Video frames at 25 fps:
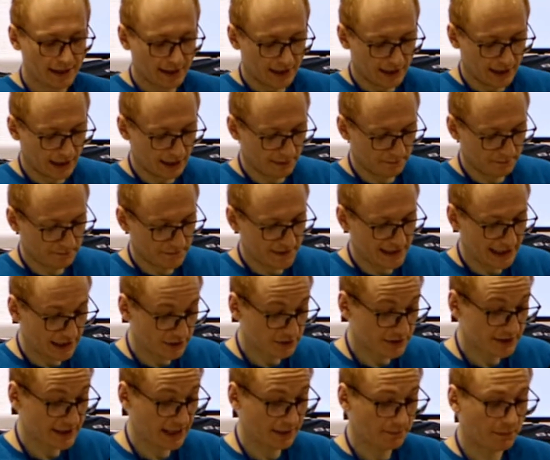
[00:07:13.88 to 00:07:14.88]
Um, the
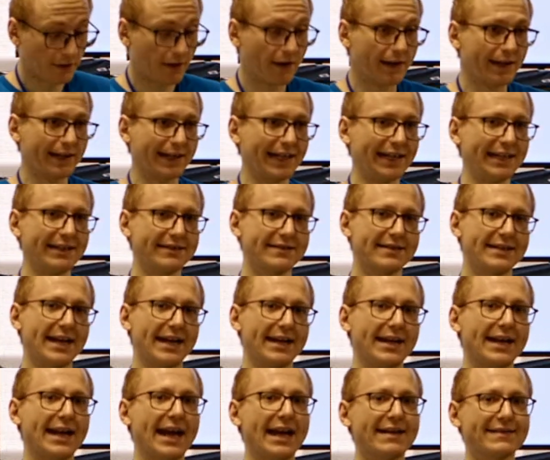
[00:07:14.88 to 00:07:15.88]
interesting part is
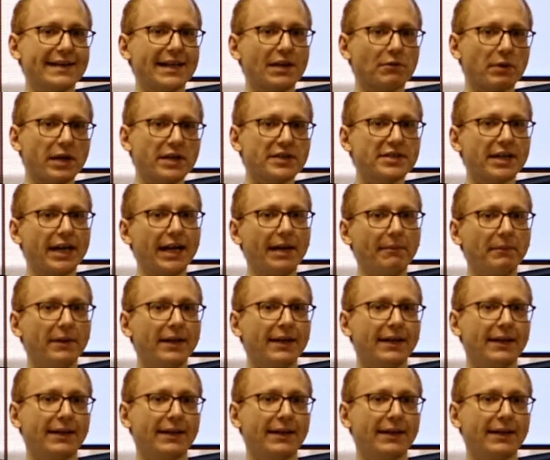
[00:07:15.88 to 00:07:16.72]
that it has a runtime.